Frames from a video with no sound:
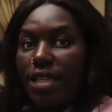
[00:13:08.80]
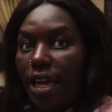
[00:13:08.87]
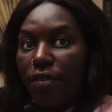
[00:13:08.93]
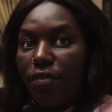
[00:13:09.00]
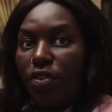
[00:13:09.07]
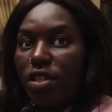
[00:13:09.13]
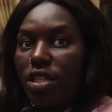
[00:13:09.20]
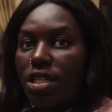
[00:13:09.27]

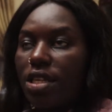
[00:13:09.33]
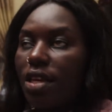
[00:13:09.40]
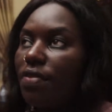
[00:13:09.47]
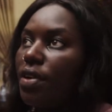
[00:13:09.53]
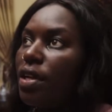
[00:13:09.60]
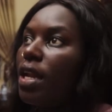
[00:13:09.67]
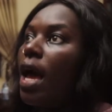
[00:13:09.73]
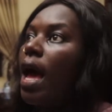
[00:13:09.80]

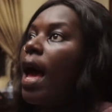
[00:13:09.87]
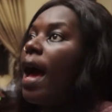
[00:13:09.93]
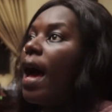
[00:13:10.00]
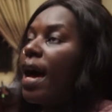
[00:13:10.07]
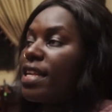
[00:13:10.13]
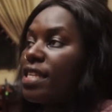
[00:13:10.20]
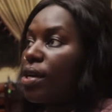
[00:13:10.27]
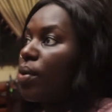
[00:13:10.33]
9:47.
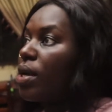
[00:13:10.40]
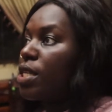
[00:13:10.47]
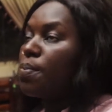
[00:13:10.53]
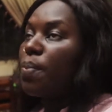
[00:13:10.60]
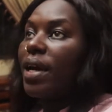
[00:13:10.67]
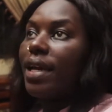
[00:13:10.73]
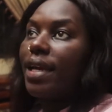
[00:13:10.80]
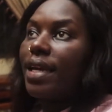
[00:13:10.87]
as i was
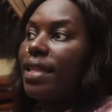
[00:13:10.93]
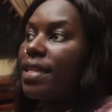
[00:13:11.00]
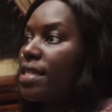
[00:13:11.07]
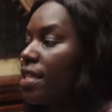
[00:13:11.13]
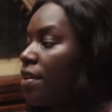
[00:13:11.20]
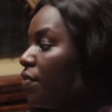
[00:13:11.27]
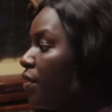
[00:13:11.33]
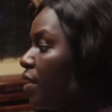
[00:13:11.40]
packing
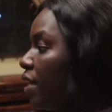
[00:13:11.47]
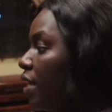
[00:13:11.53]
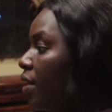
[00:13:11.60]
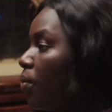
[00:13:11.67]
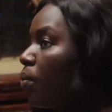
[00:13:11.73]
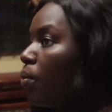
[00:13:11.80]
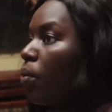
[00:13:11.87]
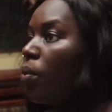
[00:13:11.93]
this
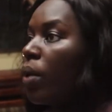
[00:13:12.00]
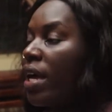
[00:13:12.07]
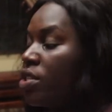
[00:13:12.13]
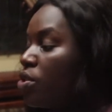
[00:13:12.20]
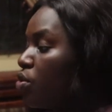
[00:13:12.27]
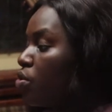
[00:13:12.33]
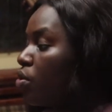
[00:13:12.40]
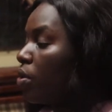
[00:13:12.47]
evening
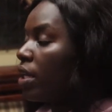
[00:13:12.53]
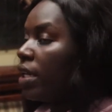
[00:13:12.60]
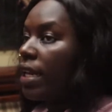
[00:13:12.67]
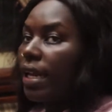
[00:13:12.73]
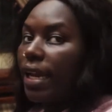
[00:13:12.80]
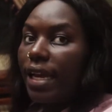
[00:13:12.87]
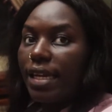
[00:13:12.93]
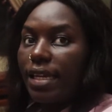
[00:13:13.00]
as you saw in
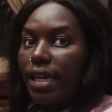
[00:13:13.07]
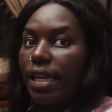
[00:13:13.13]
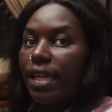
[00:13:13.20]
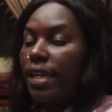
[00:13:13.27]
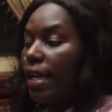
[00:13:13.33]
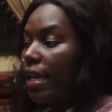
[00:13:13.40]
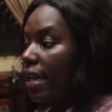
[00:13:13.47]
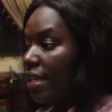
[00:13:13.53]
the light
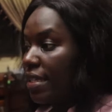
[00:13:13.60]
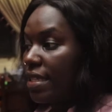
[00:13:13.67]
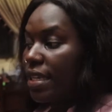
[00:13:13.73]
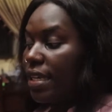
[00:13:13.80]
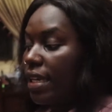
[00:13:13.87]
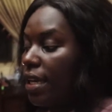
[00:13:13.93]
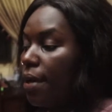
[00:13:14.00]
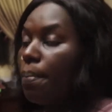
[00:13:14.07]
in the last
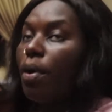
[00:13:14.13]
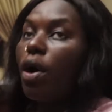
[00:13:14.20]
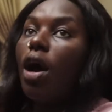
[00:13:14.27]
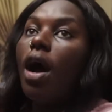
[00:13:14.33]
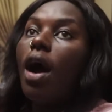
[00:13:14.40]
clip